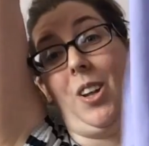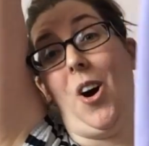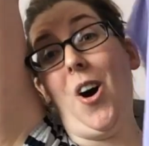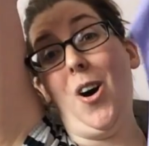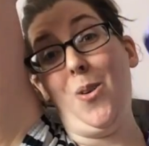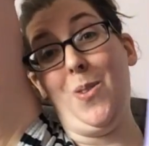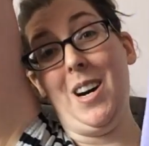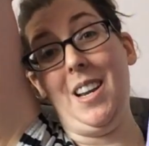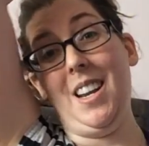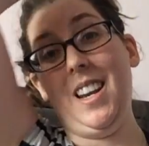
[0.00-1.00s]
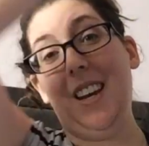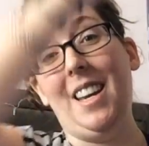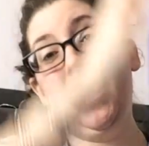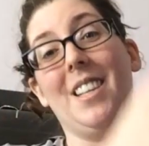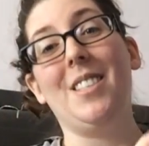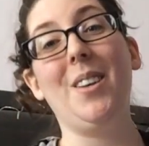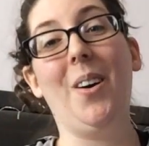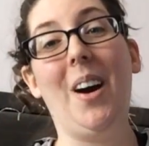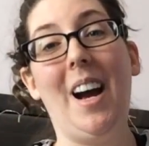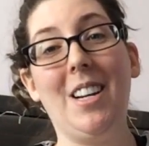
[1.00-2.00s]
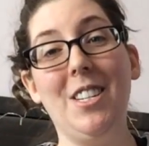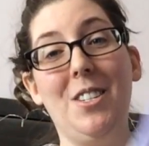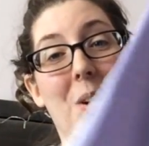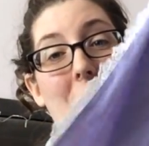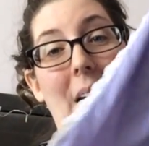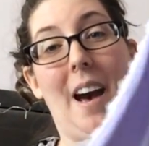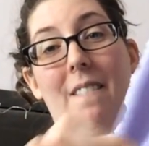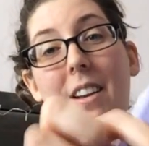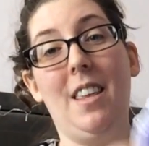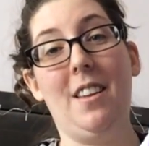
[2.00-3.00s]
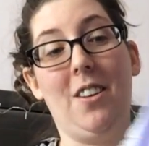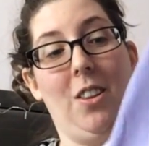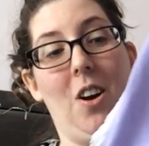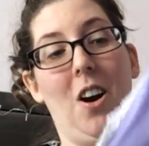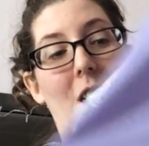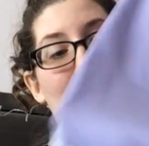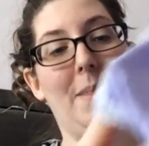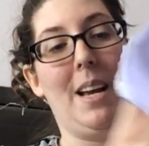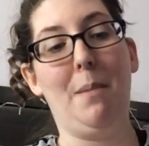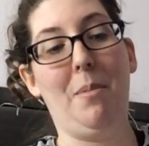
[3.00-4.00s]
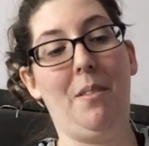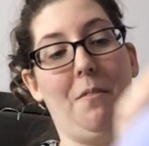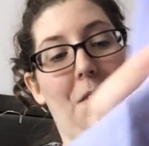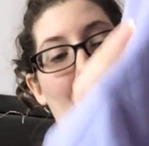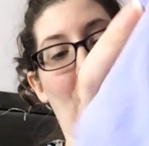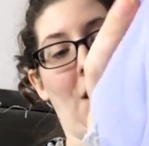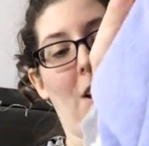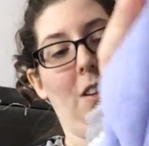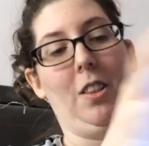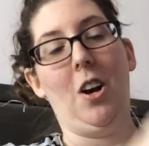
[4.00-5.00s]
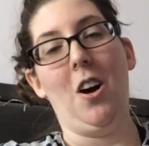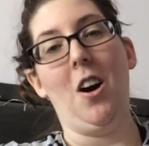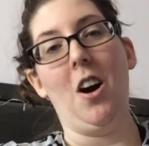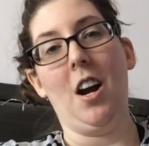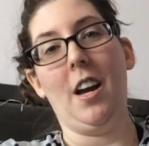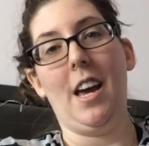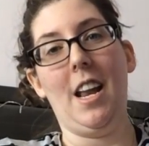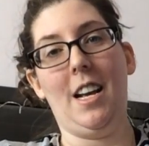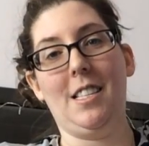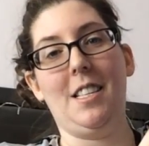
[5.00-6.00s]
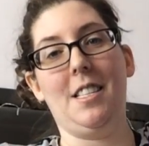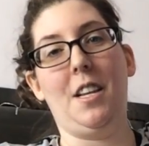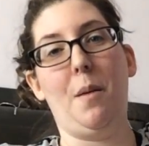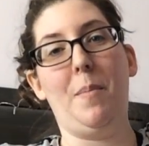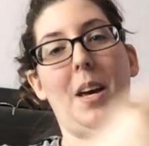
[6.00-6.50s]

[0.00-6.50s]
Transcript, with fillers: long one. So I actually don't have any that are long, but I prefer long and it has a slit up